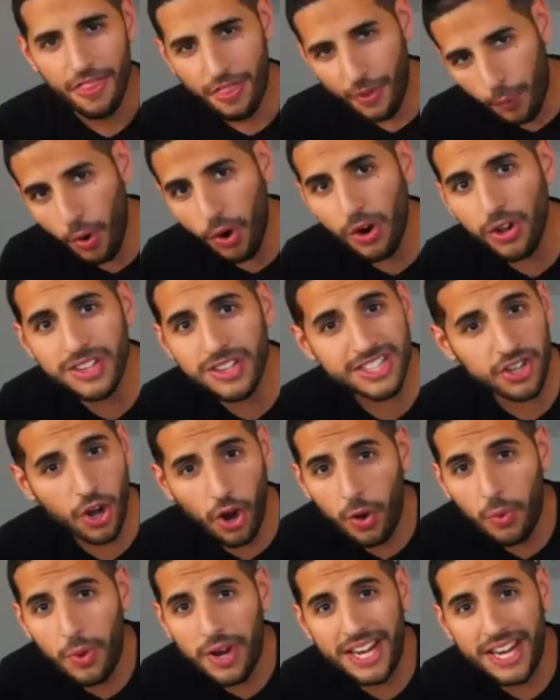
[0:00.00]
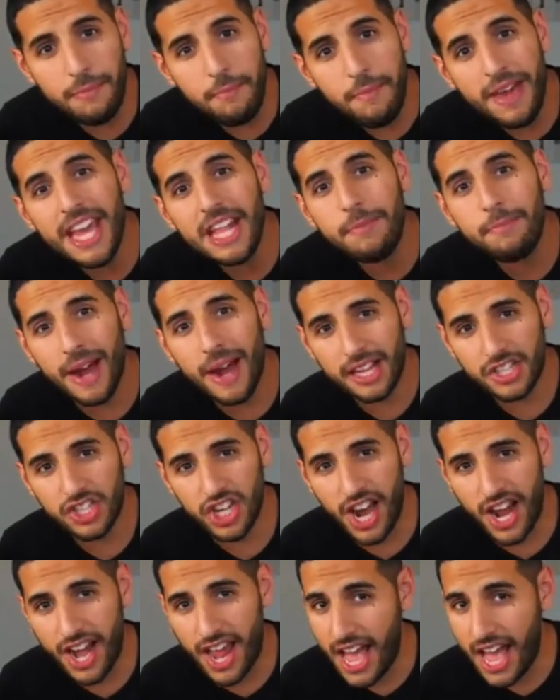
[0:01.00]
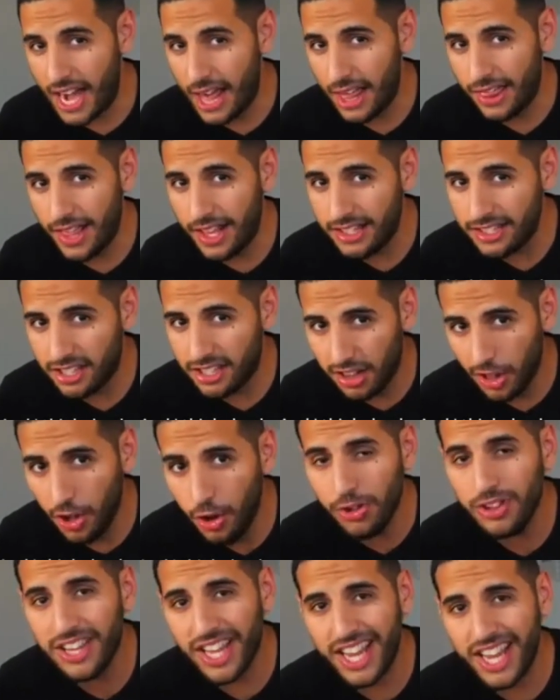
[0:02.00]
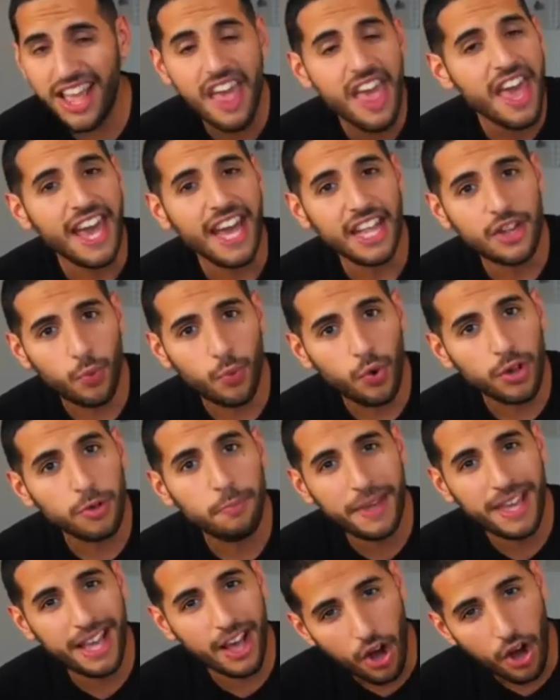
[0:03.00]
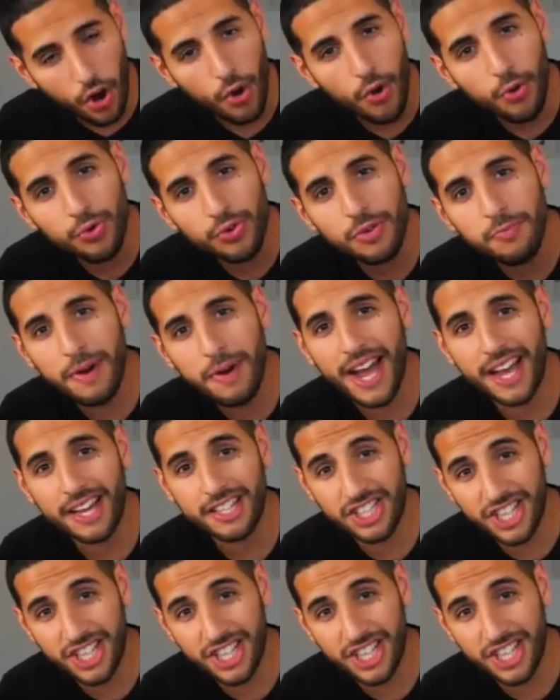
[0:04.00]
The world is already made by China, and I think slowly it will be owned by